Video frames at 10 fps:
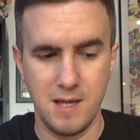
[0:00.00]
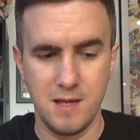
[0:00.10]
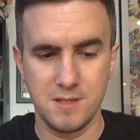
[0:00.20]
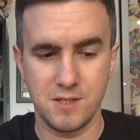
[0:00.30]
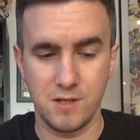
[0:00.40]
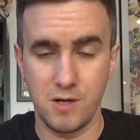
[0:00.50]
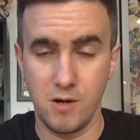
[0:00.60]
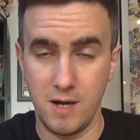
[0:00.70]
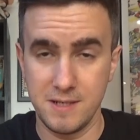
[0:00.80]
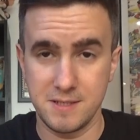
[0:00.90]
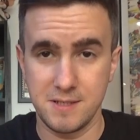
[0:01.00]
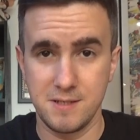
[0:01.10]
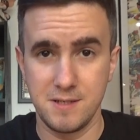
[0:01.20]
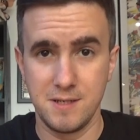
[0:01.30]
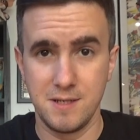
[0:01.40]
So guys,
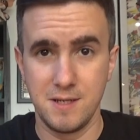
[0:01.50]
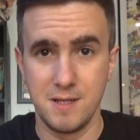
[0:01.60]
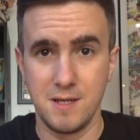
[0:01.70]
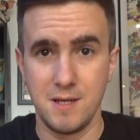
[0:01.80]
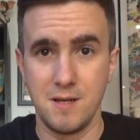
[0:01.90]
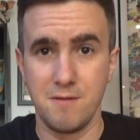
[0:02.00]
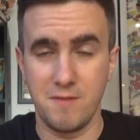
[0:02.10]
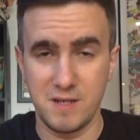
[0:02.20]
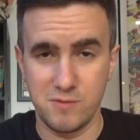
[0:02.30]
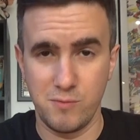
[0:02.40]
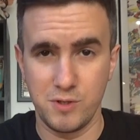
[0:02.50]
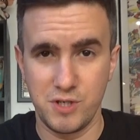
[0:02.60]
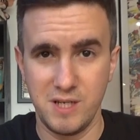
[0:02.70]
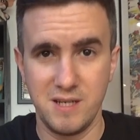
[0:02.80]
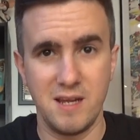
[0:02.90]
thanks for
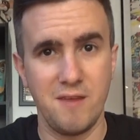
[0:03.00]
watching.